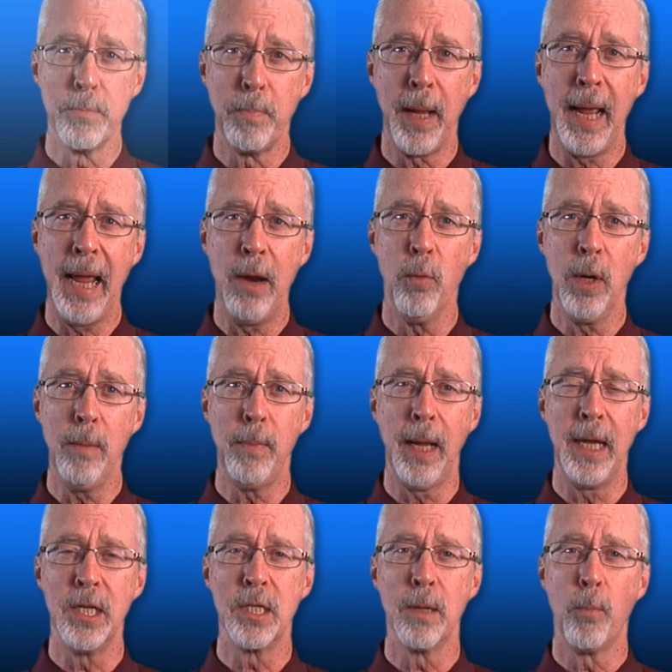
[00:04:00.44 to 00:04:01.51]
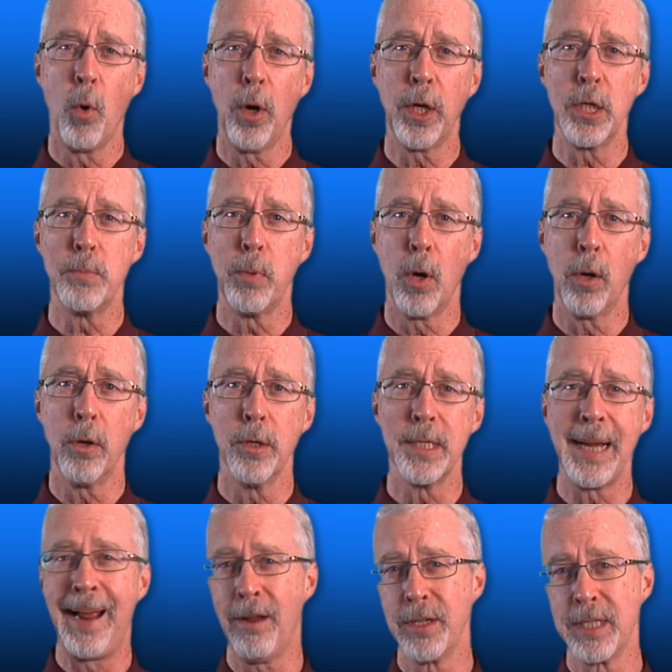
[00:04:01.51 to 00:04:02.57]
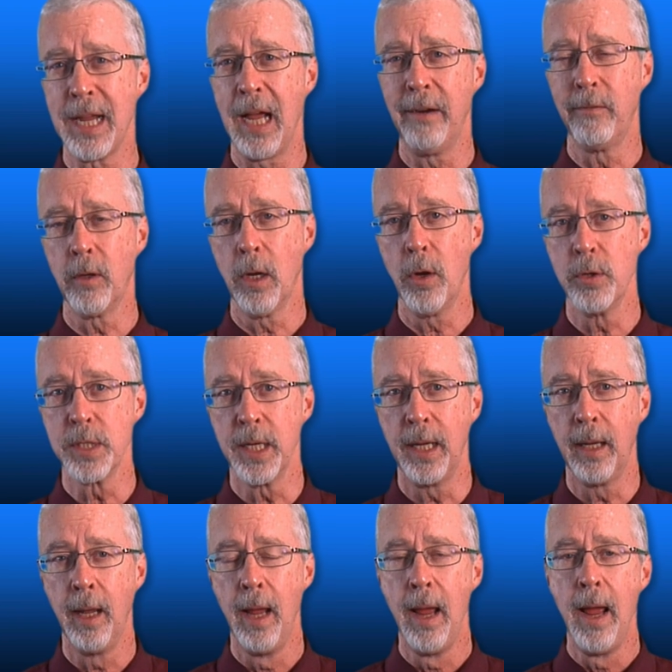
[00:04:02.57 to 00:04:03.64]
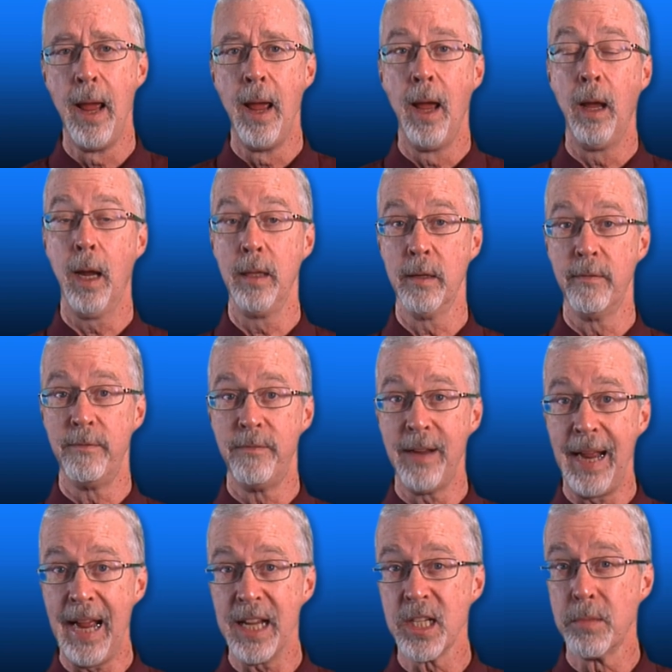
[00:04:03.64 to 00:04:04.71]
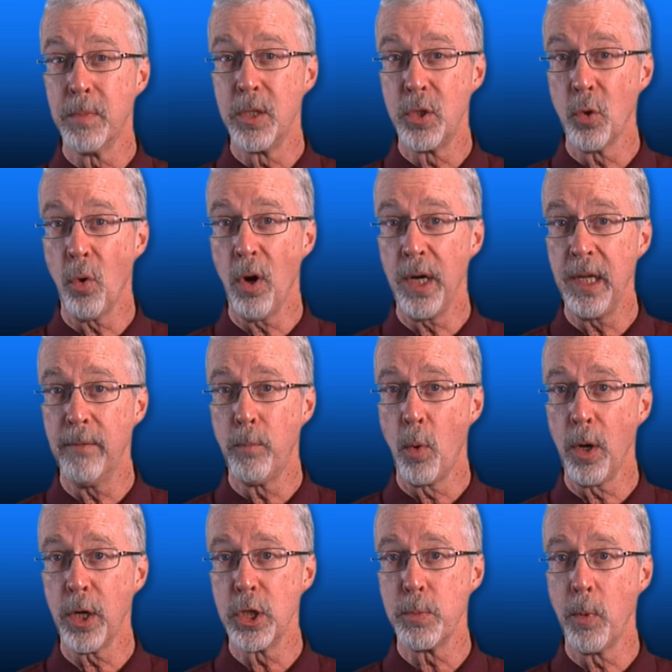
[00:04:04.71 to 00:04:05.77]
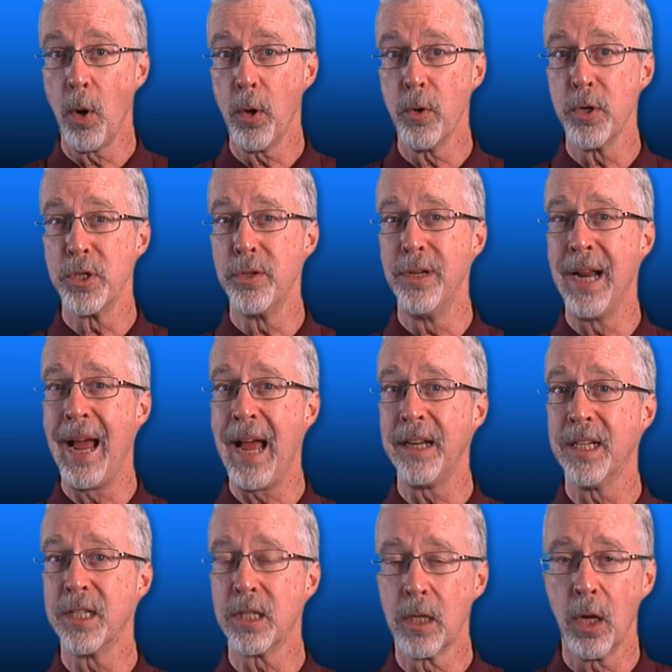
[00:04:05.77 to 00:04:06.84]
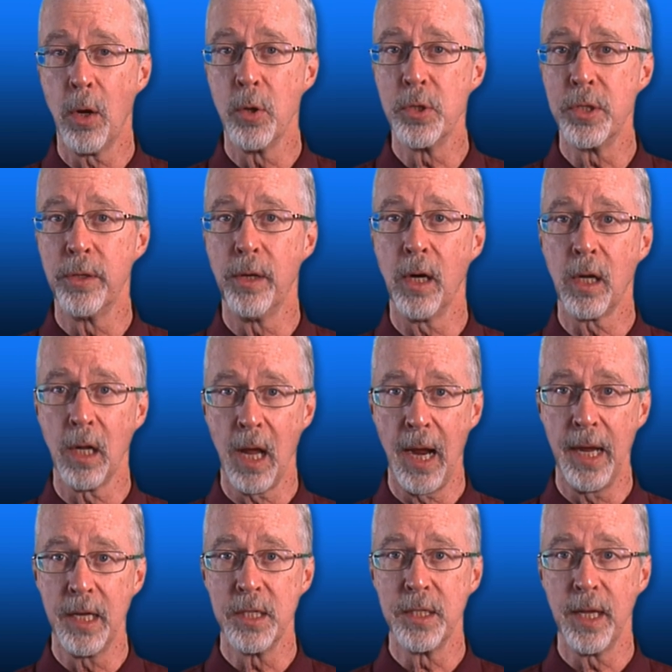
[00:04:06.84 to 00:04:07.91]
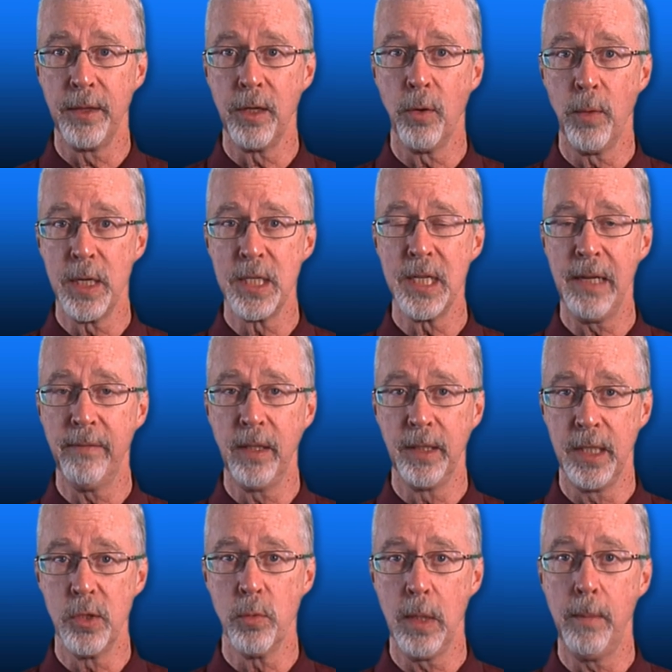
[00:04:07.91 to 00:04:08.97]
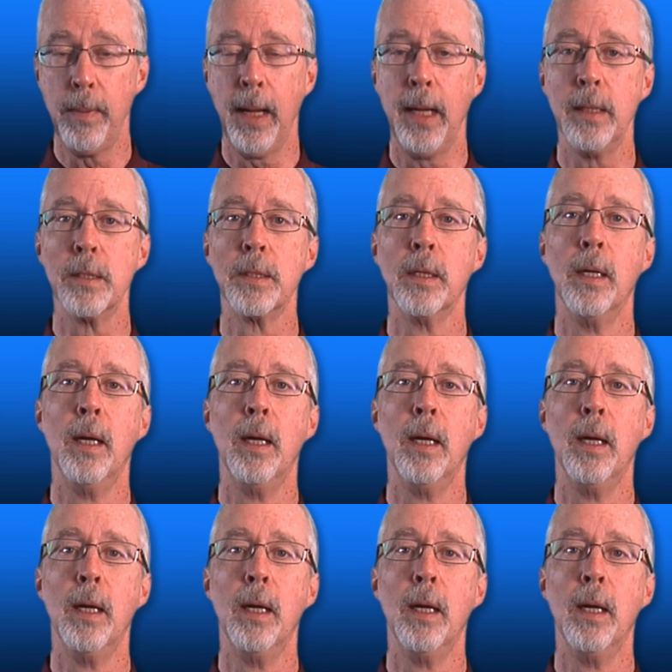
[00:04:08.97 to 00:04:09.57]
pay rebates to mortgage brokers outside of closing, and the vast majority of mortgage brokers do not disclose to their clients that they're receiving these rebates.